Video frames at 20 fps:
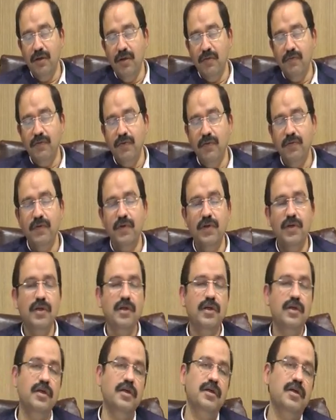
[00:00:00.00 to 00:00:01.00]
of
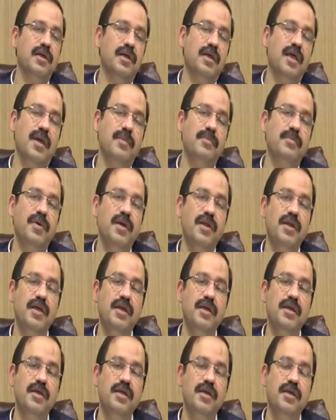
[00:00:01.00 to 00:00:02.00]
our
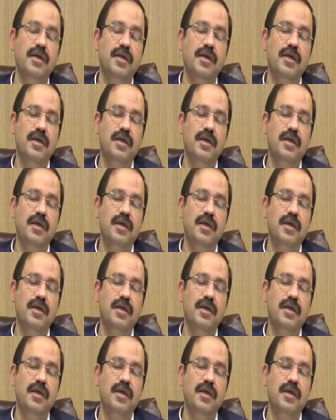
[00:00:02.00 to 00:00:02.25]
campaigning